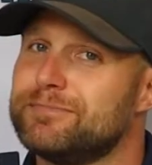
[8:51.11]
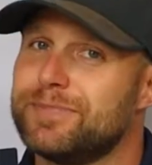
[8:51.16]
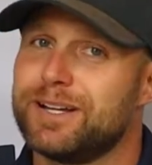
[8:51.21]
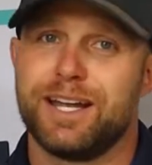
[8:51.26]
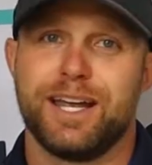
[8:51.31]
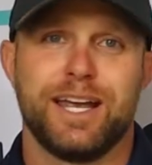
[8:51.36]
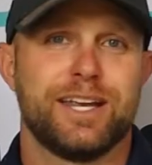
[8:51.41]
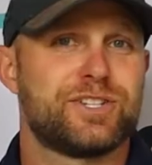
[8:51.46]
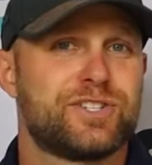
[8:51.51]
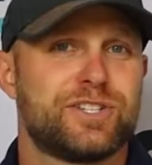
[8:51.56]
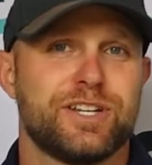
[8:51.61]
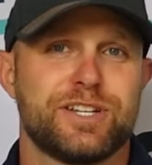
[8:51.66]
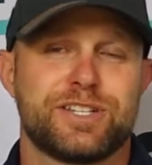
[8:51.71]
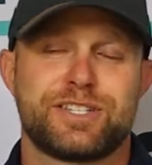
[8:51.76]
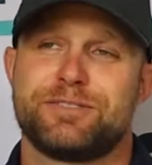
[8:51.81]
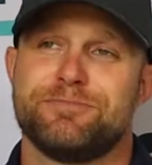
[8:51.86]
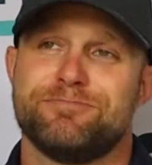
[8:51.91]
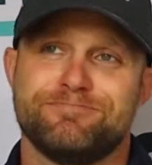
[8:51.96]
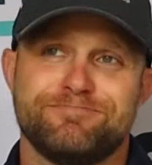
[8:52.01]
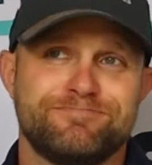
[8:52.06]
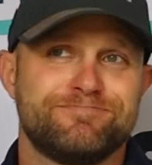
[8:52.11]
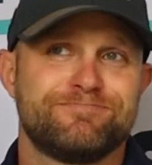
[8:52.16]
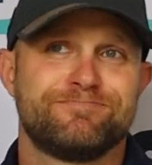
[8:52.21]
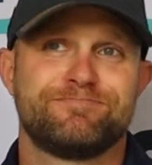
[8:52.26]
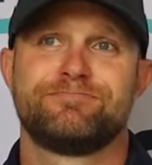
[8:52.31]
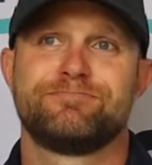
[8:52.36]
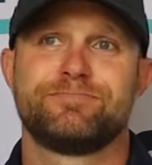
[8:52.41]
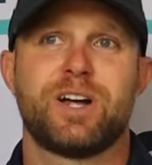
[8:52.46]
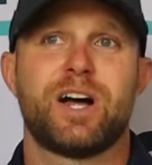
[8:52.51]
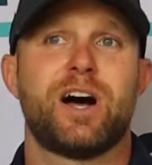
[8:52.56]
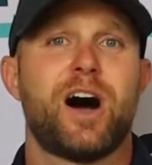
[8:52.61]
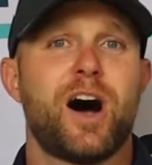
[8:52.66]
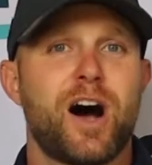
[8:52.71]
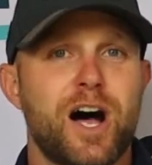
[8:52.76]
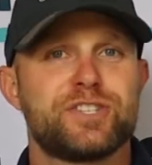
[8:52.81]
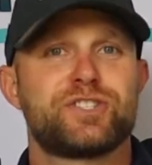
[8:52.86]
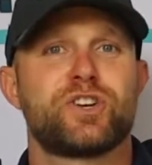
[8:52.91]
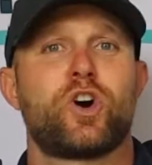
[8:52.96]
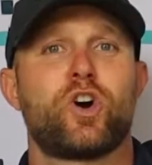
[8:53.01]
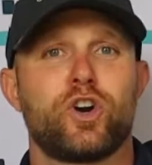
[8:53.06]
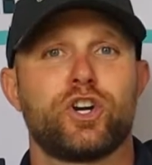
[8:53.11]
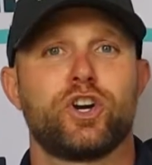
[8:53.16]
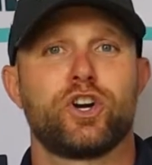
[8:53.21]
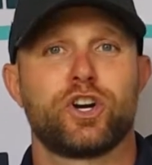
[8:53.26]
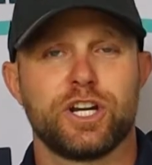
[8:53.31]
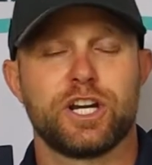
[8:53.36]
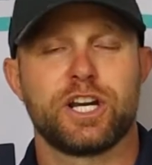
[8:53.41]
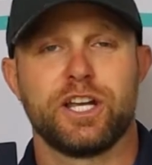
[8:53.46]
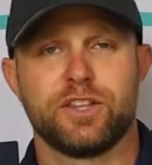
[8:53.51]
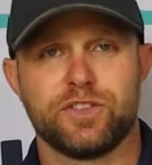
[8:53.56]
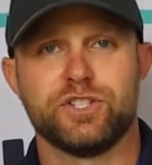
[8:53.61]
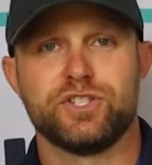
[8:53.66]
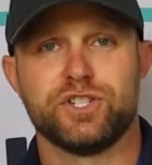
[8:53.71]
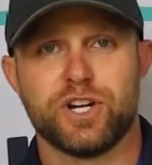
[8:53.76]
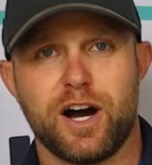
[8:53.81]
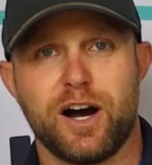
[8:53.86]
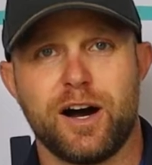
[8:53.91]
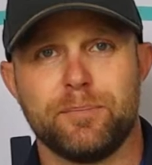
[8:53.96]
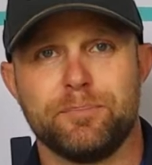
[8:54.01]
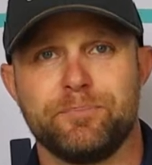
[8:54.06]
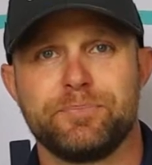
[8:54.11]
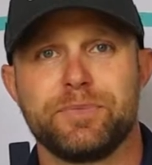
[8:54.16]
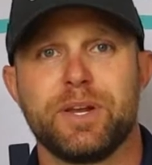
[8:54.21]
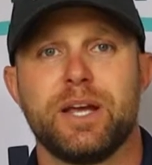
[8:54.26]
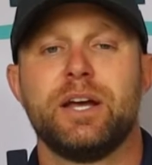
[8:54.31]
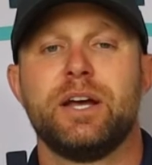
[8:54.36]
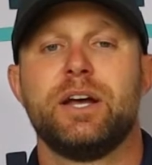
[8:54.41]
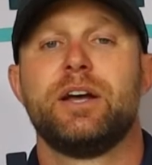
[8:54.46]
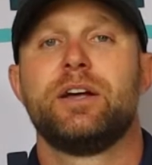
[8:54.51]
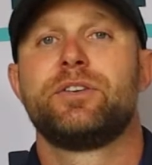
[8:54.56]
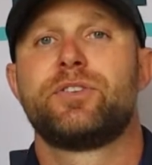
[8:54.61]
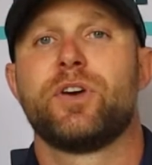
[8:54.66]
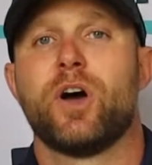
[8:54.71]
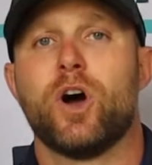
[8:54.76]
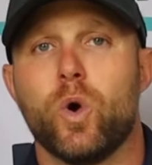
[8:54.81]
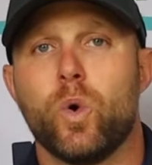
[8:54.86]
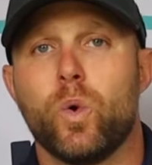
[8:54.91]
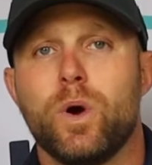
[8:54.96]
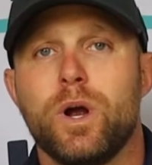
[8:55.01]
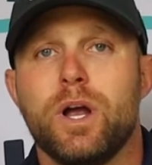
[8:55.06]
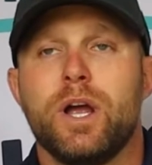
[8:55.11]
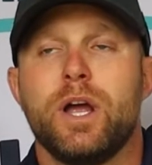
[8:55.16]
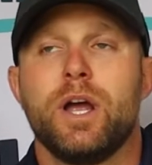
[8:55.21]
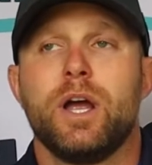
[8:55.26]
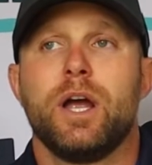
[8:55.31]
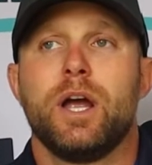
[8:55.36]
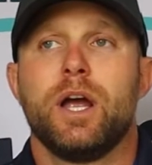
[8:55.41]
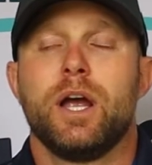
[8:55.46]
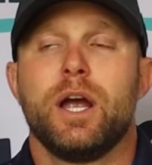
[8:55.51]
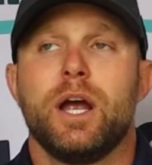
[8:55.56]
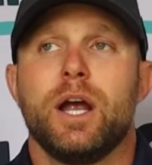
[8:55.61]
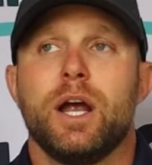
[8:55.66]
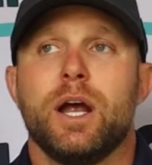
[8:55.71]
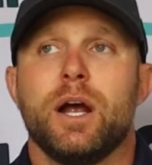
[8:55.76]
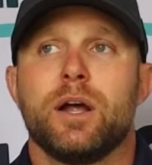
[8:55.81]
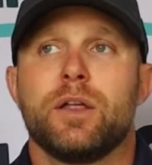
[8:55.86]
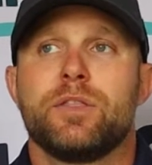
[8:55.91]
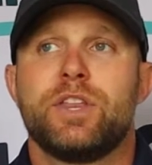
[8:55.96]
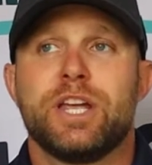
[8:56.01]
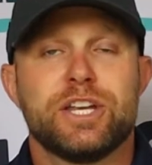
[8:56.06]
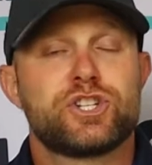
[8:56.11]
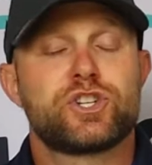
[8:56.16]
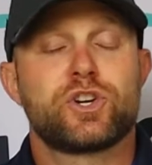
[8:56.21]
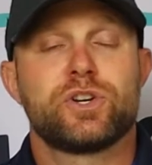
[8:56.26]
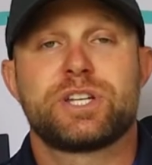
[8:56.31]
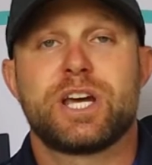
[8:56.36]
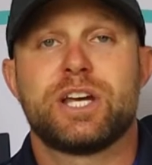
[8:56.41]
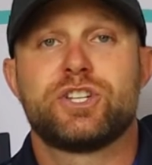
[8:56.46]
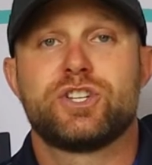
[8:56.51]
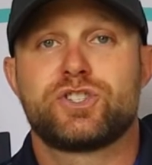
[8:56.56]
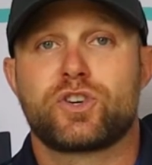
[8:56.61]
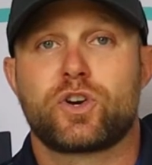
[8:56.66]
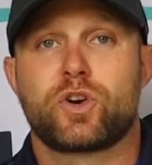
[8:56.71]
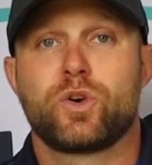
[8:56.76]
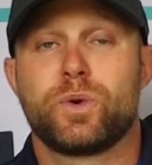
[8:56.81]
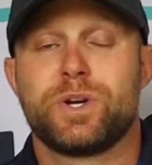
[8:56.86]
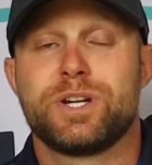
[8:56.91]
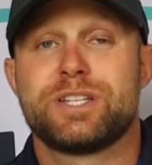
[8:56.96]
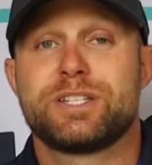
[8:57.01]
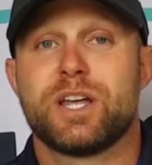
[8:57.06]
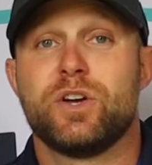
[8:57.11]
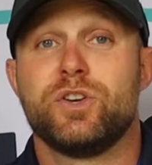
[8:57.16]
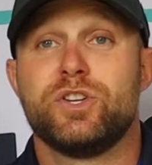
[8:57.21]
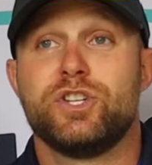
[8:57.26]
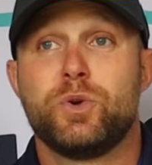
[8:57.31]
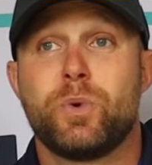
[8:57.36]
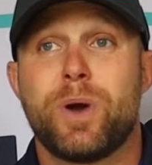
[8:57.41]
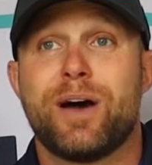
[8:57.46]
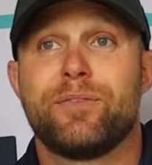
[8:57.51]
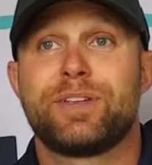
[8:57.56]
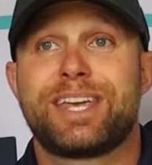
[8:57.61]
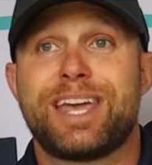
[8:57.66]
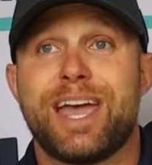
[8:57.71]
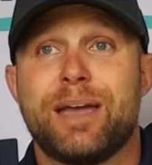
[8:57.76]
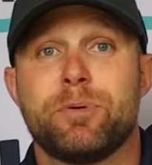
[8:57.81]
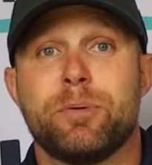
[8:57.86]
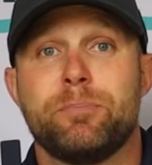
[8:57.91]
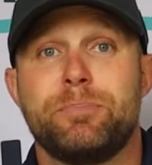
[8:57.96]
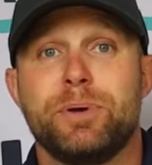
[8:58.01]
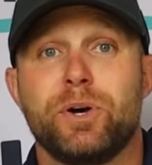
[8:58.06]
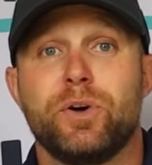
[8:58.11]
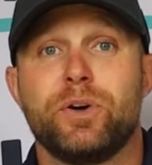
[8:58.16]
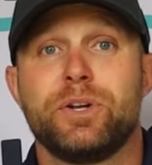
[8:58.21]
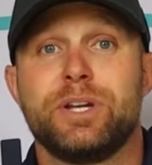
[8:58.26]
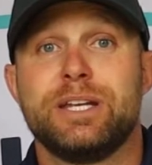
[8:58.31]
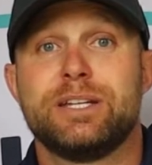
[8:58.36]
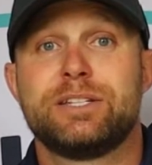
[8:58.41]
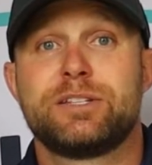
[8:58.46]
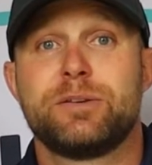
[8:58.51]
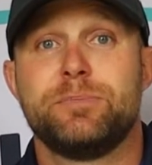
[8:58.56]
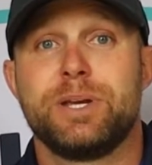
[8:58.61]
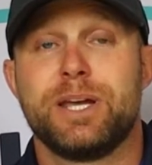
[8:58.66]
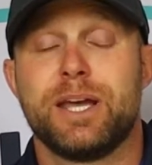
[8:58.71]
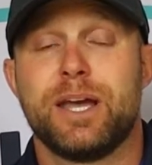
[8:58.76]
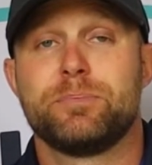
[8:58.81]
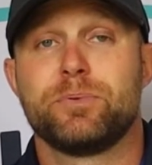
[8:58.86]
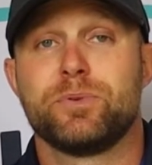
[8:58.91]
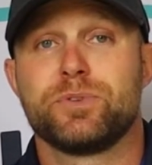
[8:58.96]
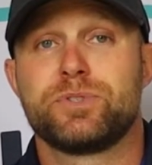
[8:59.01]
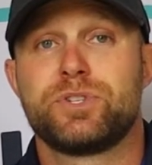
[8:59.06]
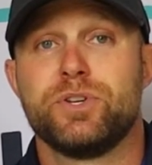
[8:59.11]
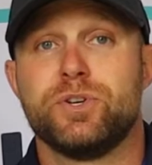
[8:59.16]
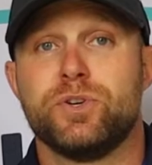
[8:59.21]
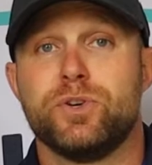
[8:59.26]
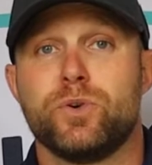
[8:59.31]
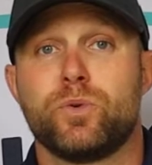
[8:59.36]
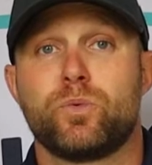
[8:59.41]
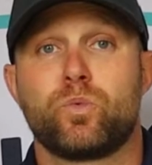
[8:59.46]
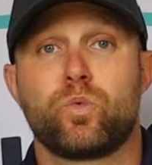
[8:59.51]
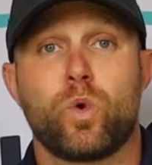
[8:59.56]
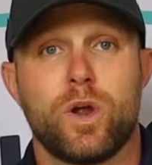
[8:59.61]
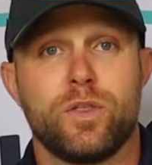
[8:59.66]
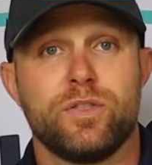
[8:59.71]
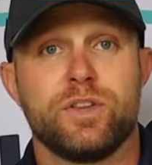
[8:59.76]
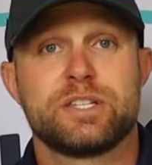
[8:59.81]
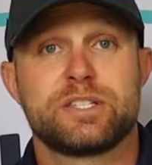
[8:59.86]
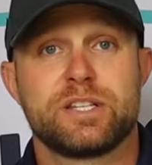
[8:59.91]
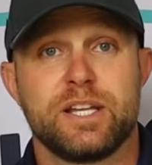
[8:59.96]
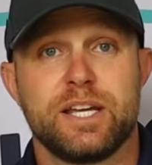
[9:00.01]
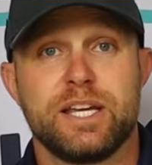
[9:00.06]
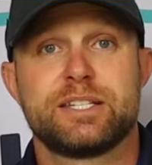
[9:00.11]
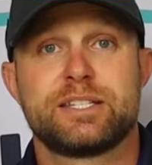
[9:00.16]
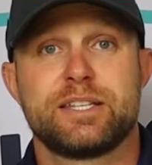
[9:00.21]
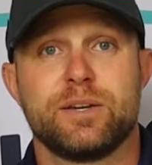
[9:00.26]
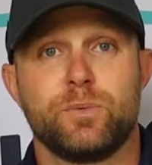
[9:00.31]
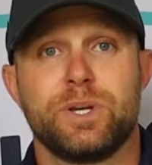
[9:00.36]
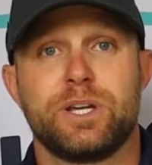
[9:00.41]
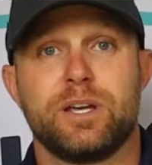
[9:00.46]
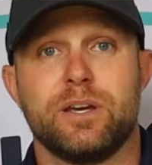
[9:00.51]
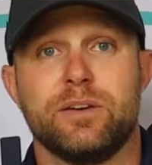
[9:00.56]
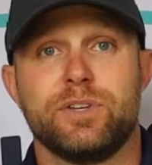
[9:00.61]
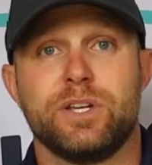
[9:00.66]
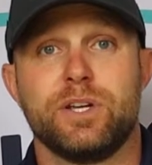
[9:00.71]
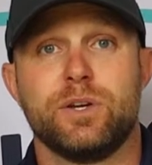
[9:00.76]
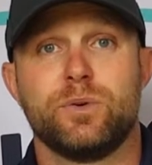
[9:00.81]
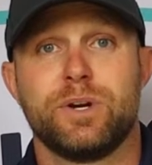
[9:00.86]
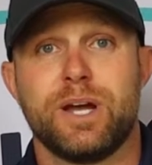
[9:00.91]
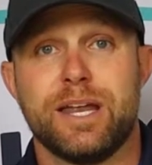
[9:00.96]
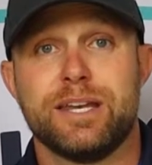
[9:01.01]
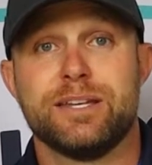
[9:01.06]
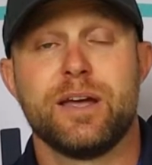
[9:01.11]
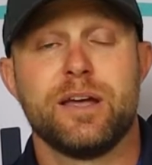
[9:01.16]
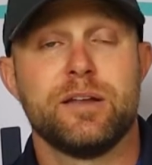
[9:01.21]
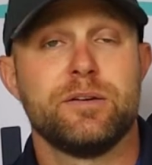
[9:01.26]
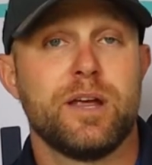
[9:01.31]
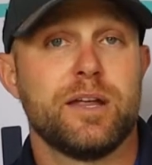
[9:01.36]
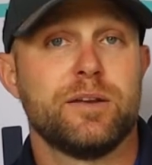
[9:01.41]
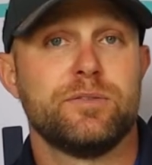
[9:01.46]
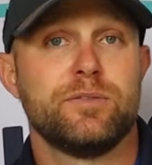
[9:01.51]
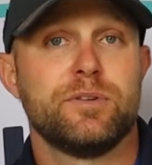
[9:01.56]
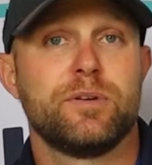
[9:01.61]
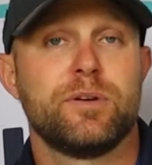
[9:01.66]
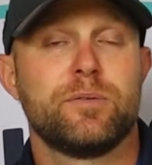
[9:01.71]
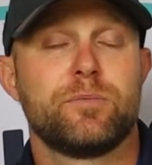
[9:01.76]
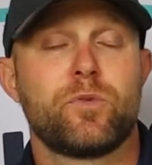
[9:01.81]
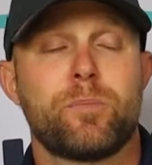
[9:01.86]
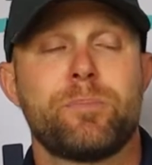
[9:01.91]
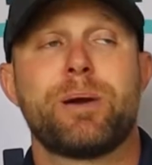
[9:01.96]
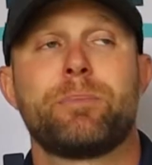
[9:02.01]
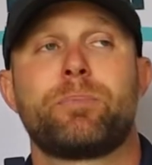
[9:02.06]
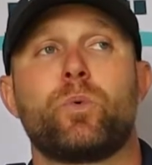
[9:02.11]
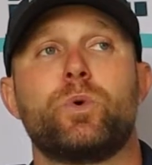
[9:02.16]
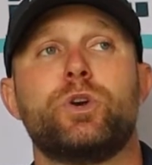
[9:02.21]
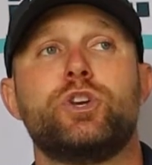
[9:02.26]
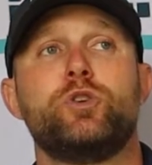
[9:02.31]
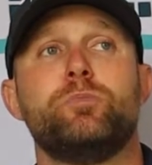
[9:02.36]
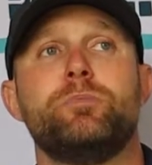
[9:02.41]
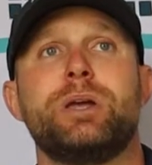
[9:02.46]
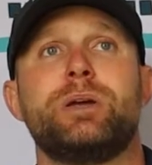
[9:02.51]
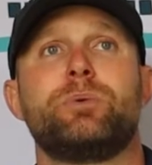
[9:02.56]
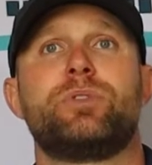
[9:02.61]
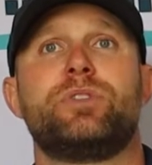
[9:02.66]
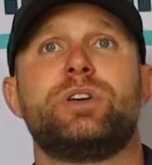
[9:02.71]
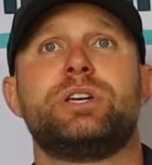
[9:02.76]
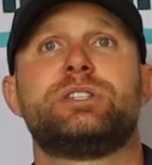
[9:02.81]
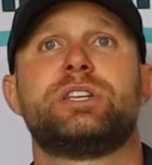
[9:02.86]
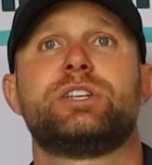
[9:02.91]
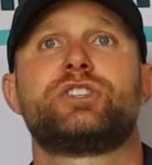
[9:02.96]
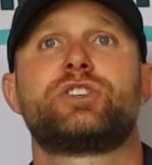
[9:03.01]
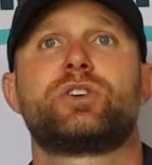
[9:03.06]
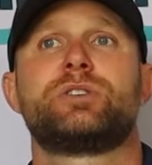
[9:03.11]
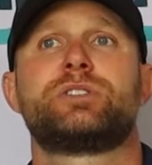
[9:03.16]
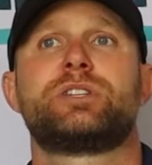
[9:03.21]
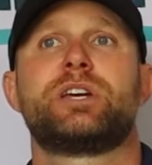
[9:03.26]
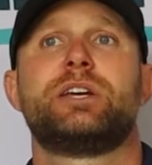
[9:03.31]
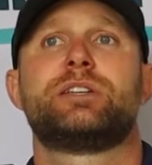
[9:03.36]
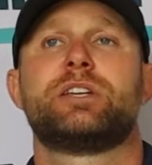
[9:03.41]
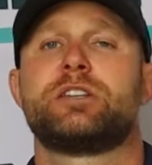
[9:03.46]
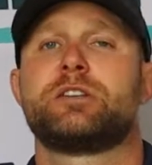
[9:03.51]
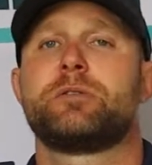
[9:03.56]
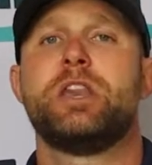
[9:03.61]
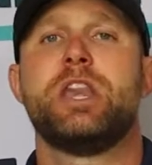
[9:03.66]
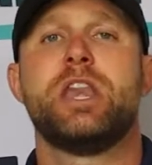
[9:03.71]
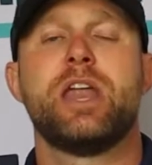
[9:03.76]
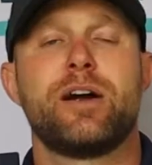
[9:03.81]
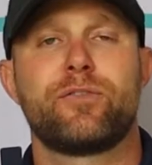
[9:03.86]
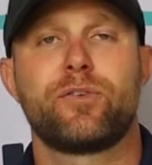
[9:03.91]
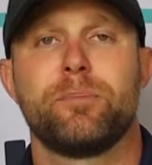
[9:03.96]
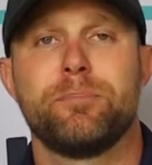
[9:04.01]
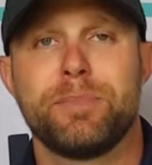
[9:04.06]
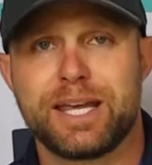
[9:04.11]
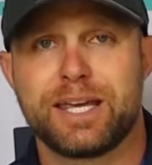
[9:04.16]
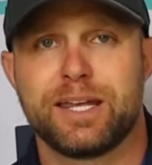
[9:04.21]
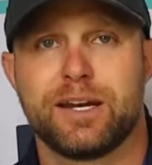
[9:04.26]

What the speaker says: it's just odds are you're going to get the job. So the insurance agents are going and say, you have the capability to be able to run these leads that we give you. And remember, when you meet with these insurance agents, never make it